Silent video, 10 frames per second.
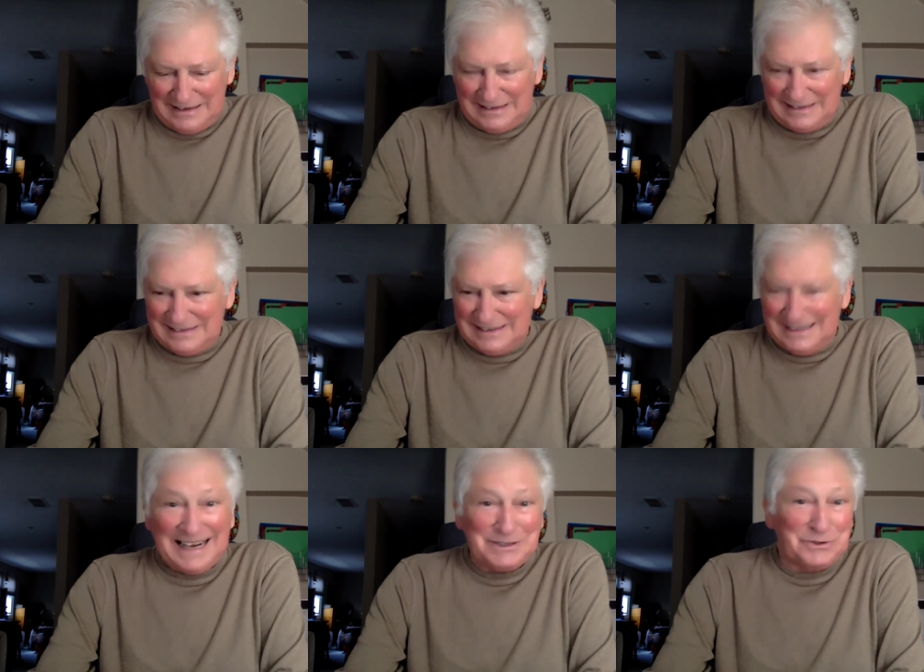Uh,
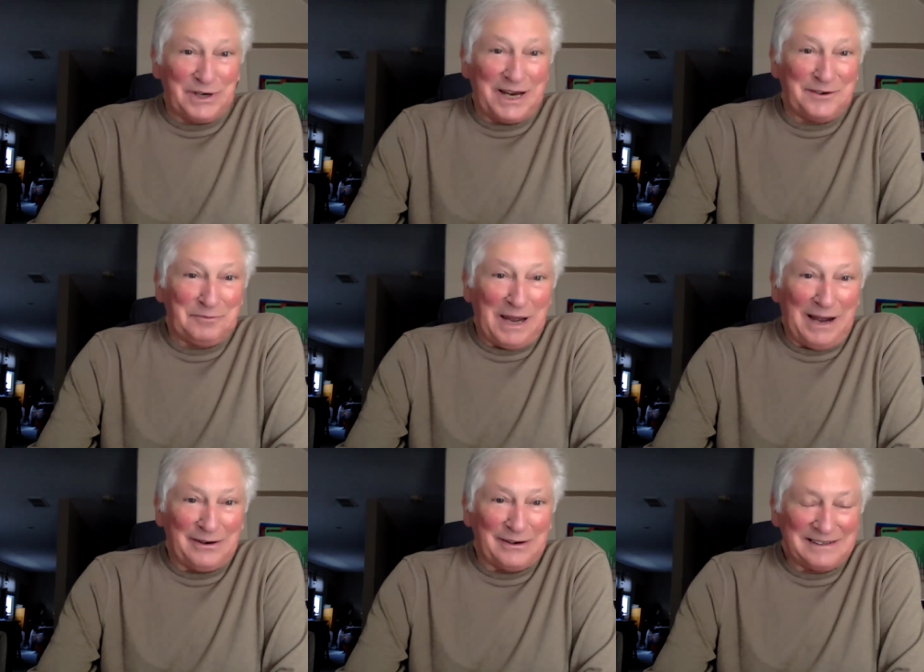it has creative
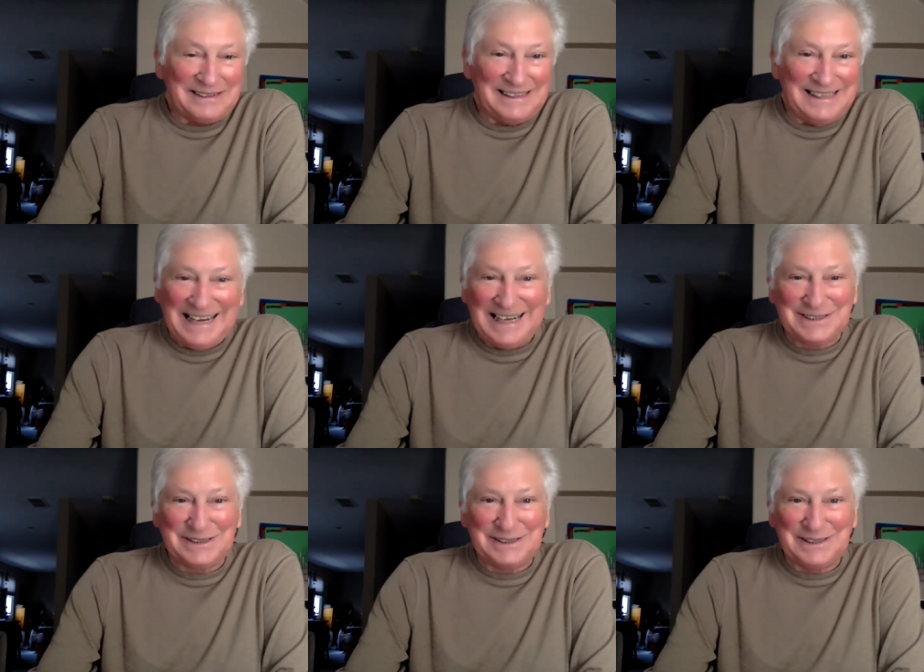power. It
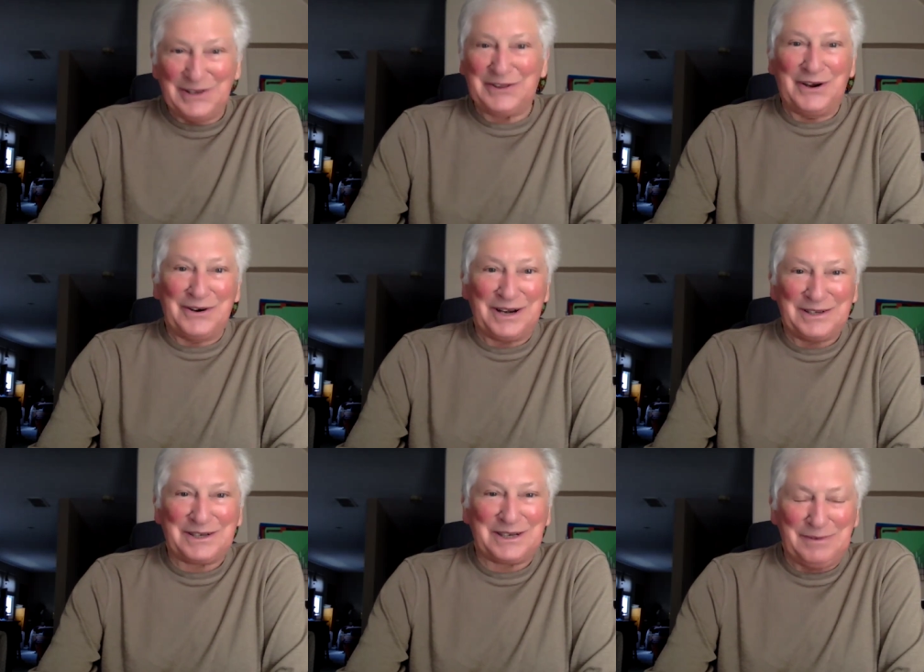has authority
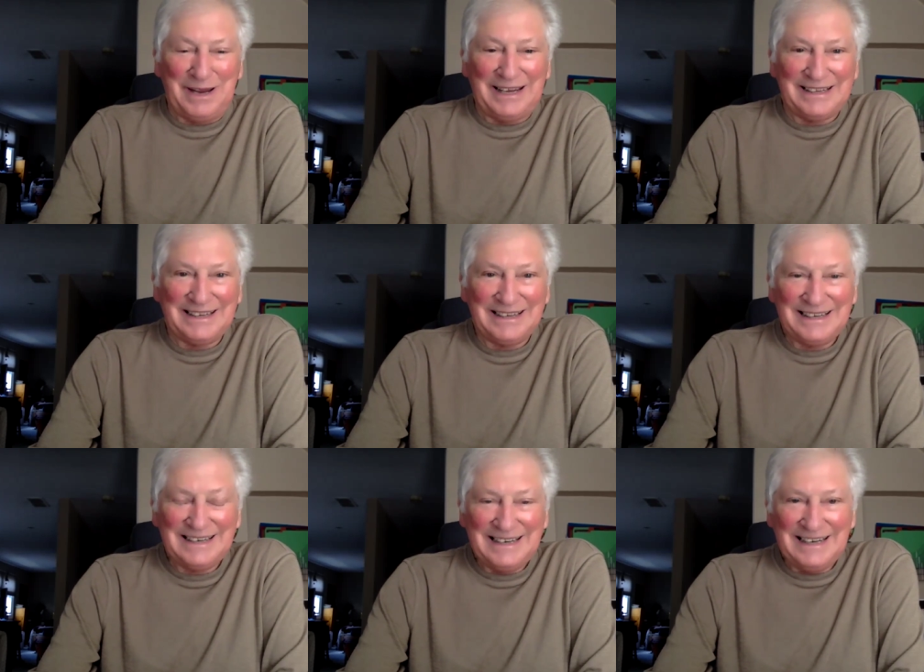to command.
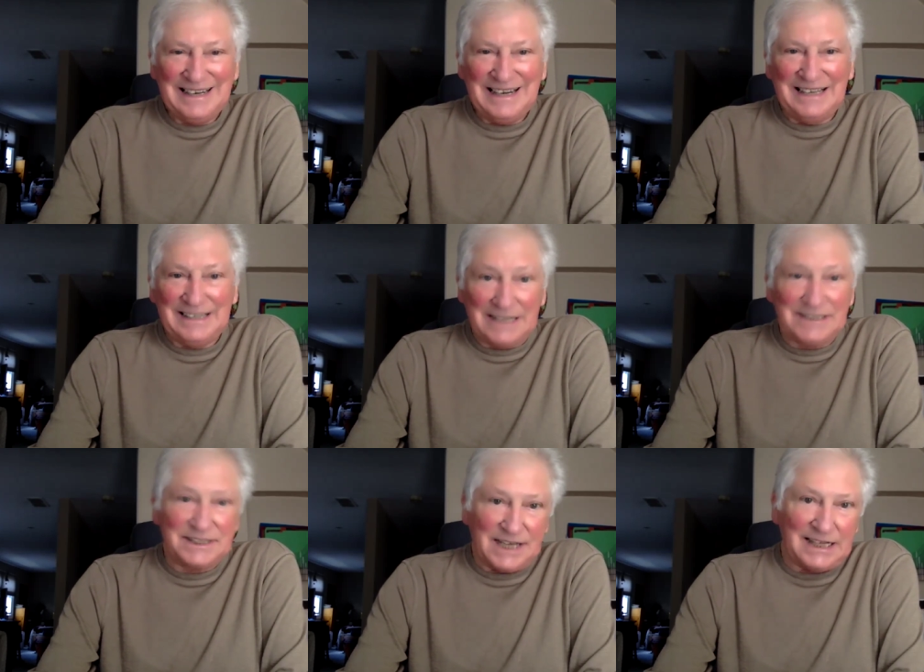And
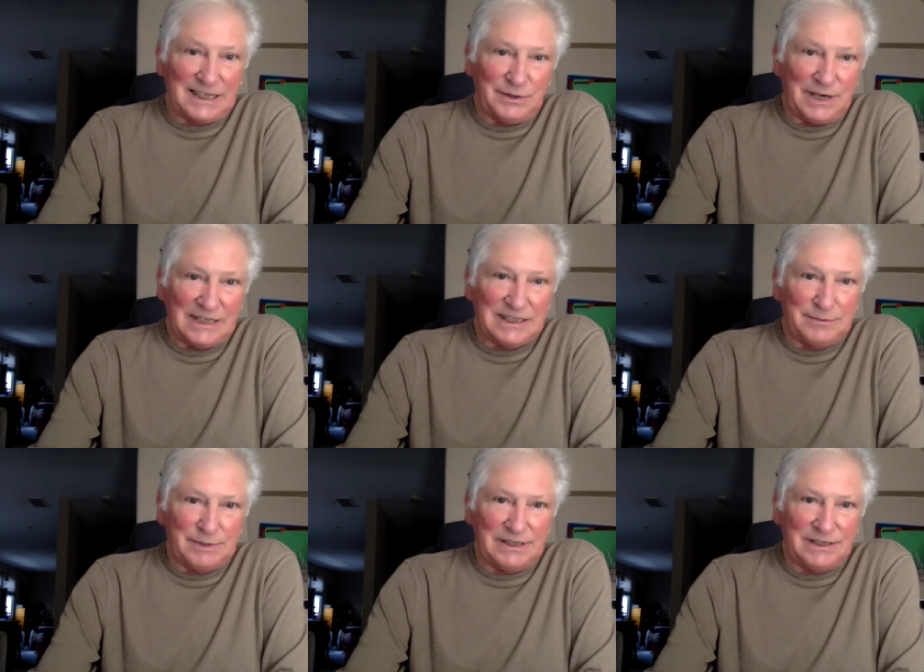that's exactly what has
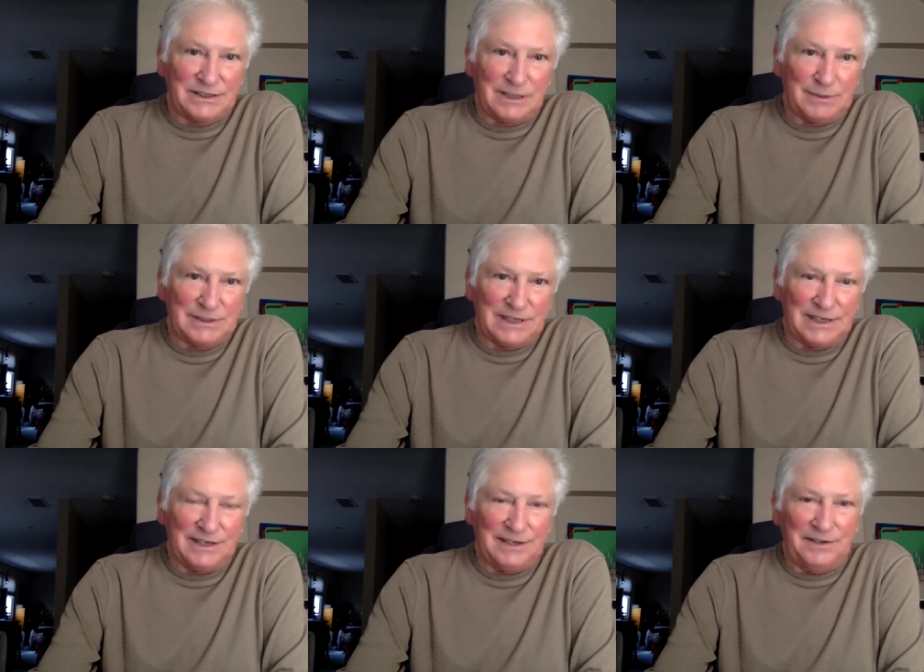to be, to some
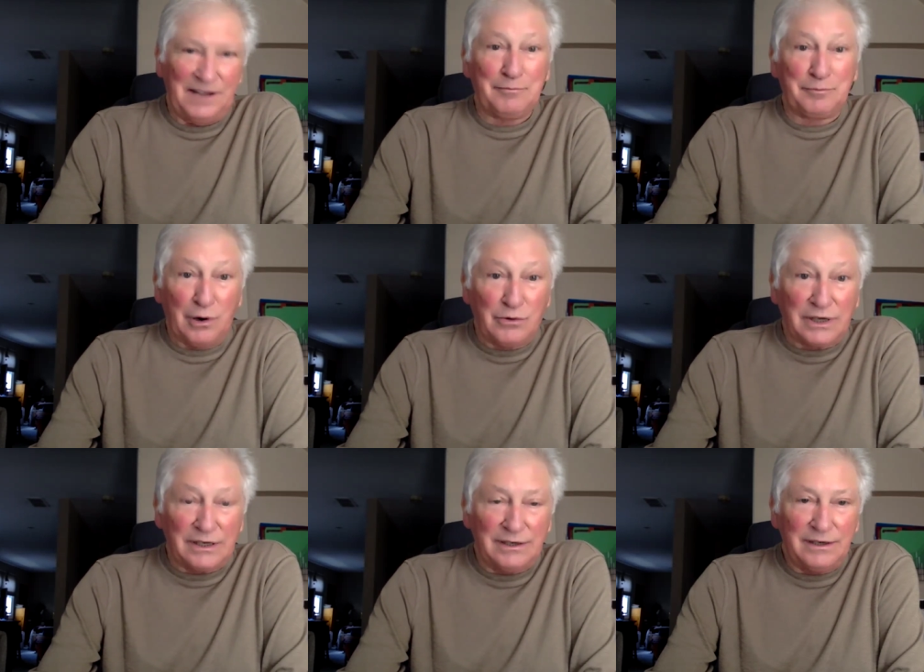extent, not
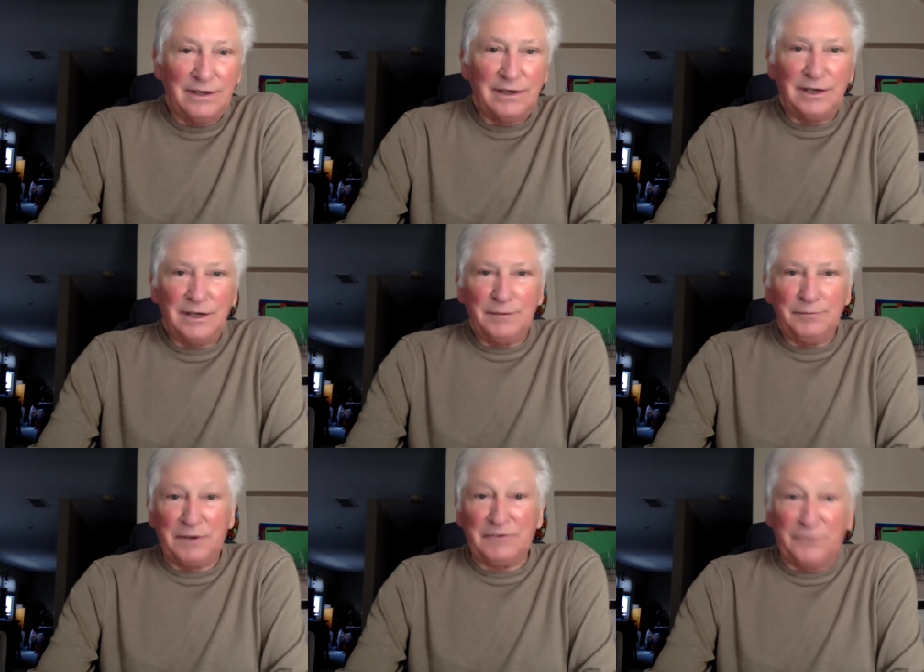broken,
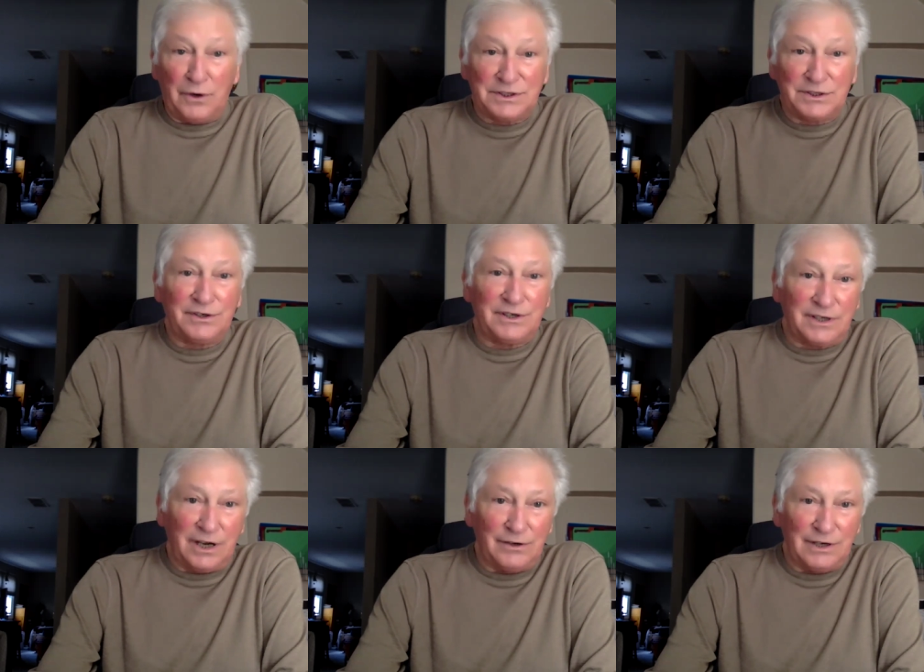but fostered and
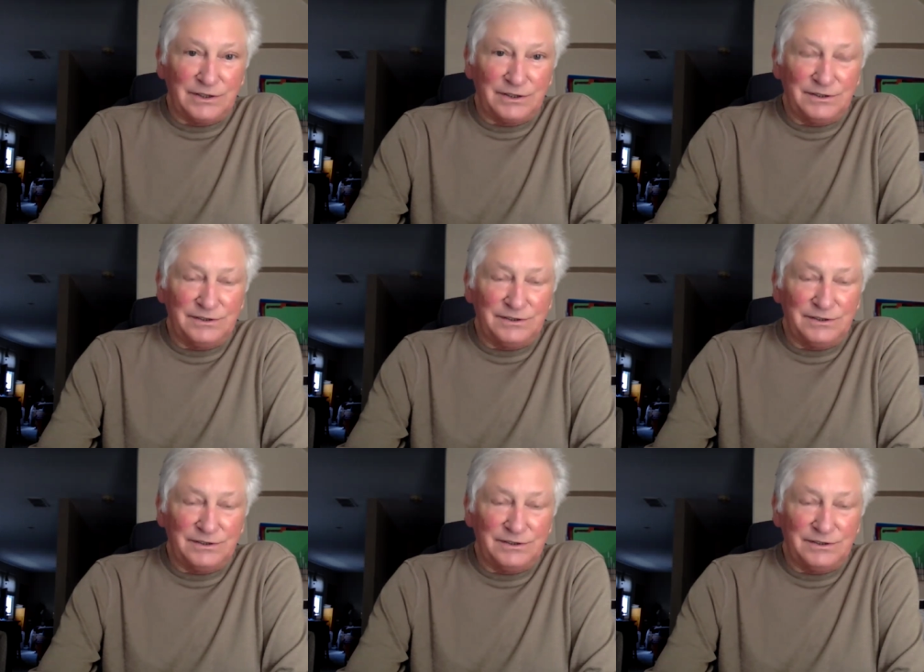encouraged